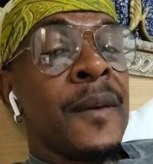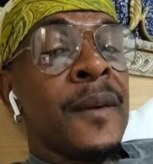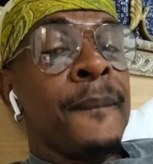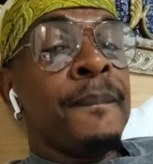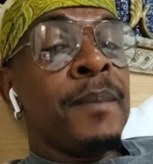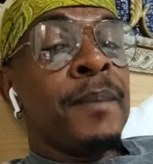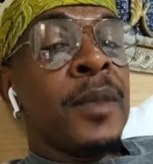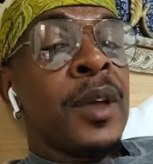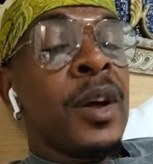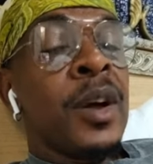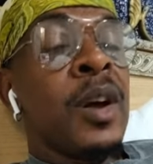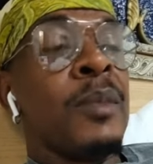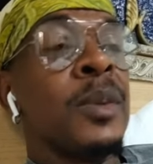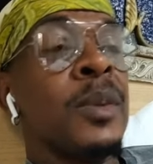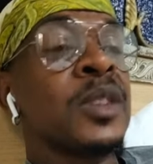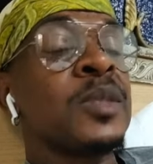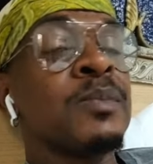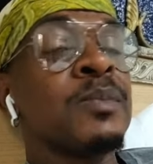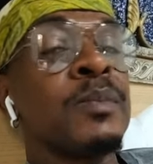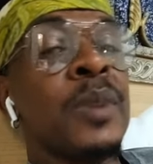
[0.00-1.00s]
How much
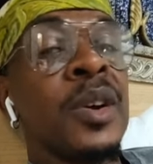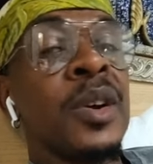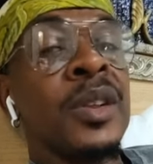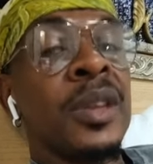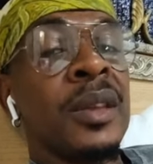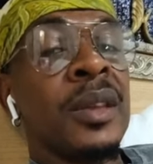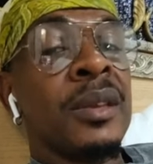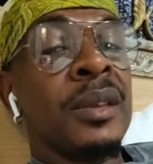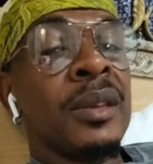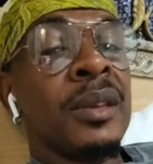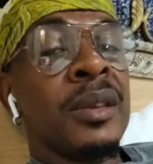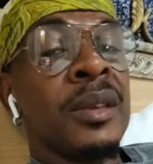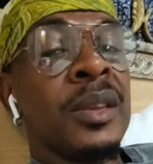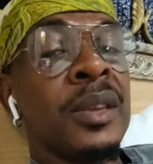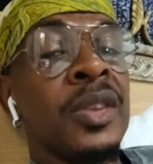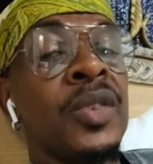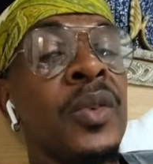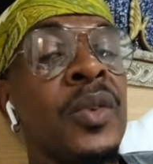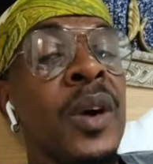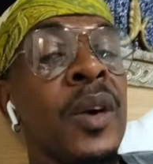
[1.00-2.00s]
money
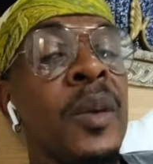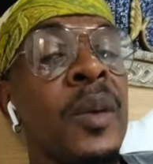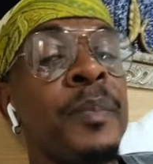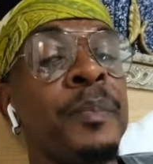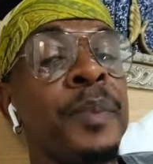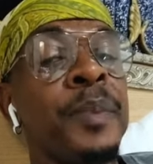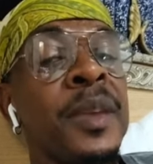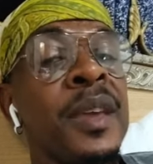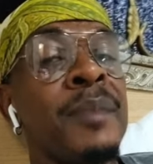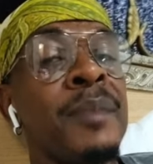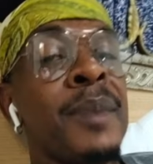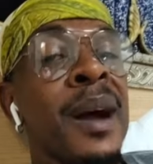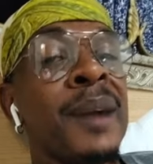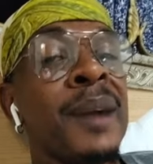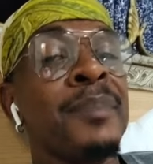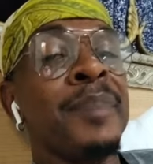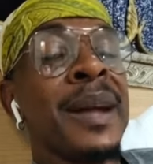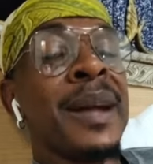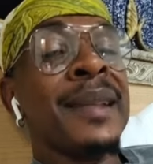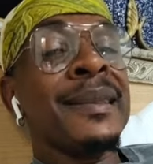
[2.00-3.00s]
you are going to pay back
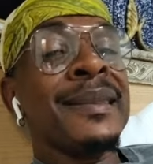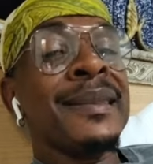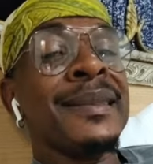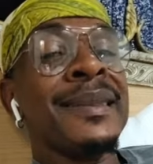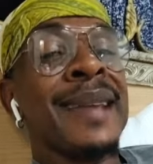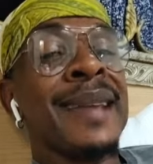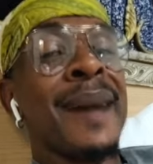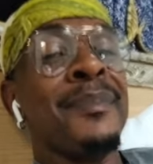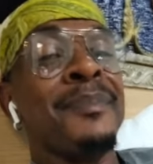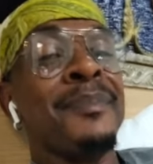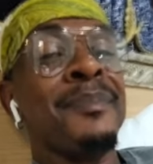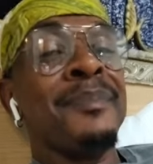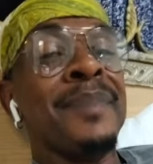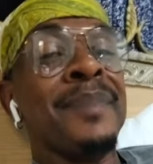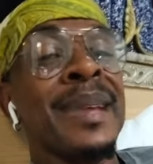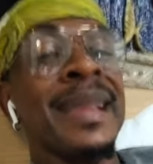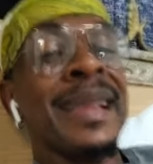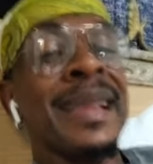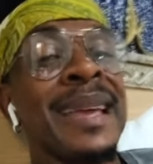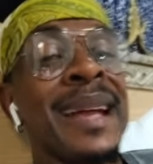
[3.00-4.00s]
upon that
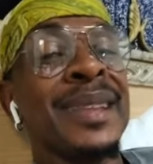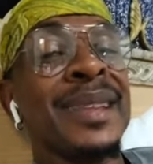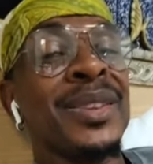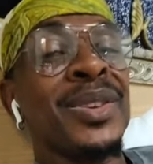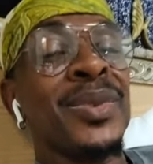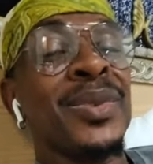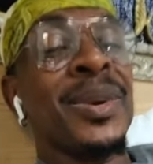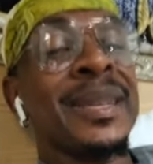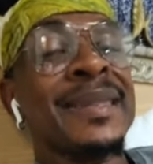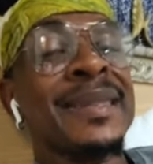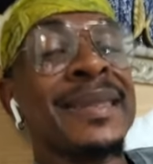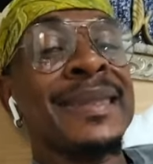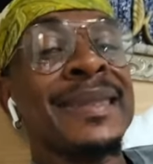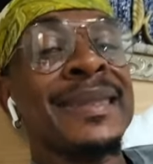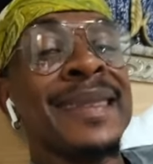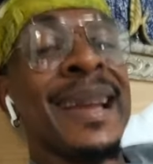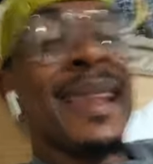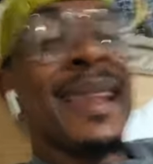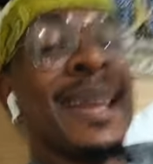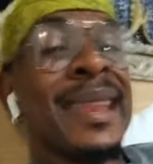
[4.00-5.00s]
million US
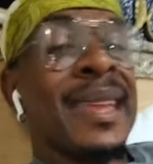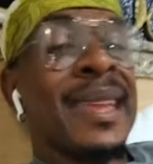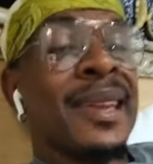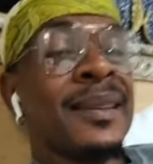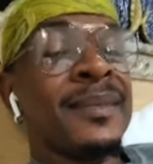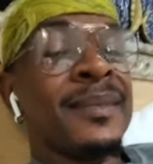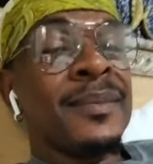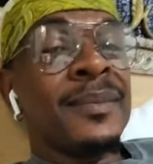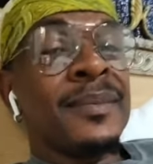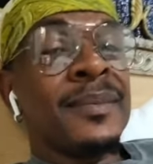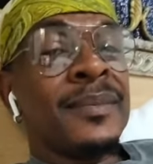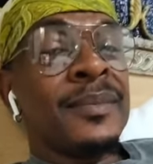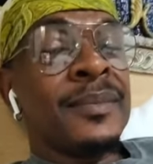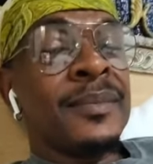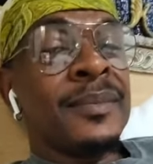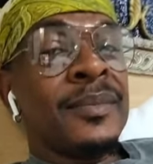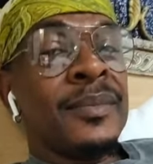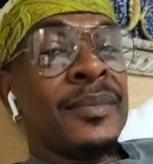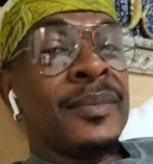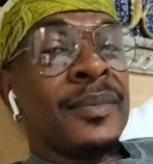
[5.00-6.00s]
dollar there
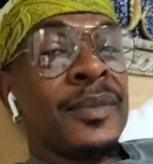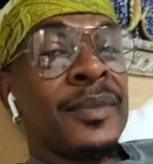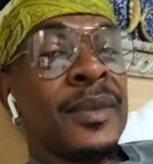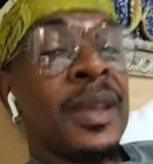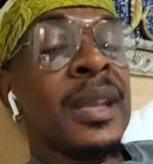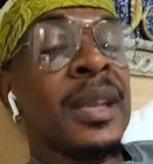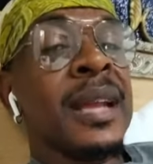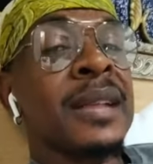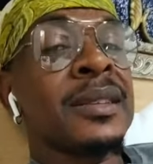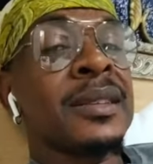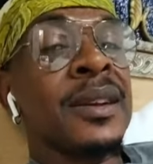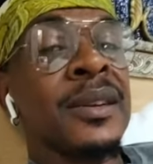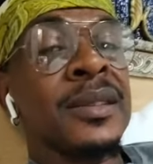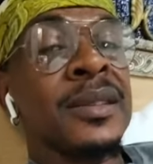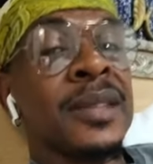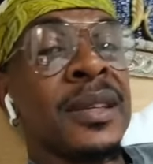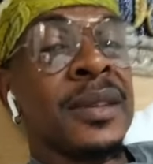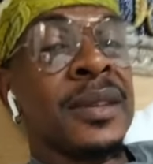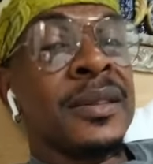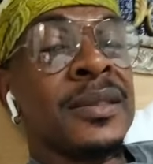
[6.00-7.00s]
in a 30
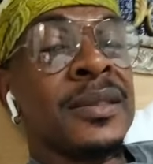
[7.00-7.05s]
years?